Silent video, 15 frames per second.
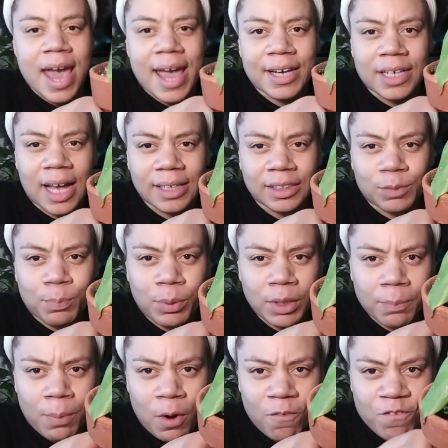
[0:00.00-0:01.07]
and I
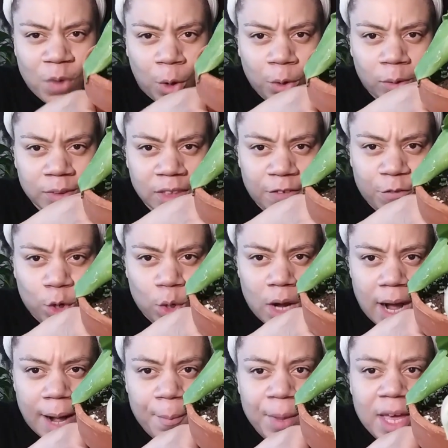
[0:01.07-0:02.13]
put photos of her
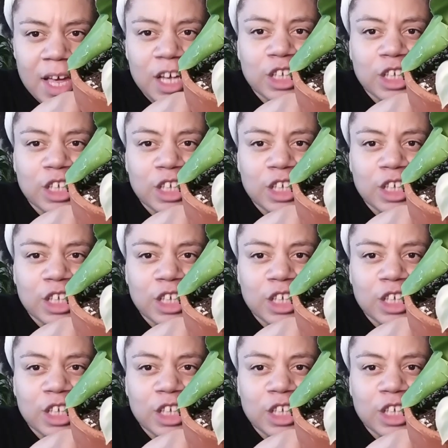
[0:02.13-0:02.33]
up,